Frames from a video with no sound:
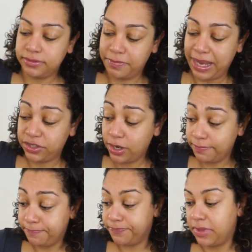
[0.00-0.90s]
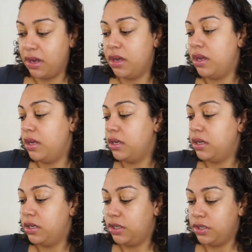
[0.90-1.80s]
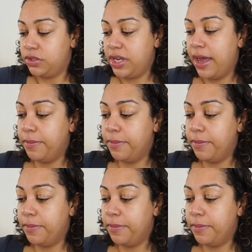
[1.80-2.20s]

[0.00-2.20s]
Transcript: bag charm. So yeah,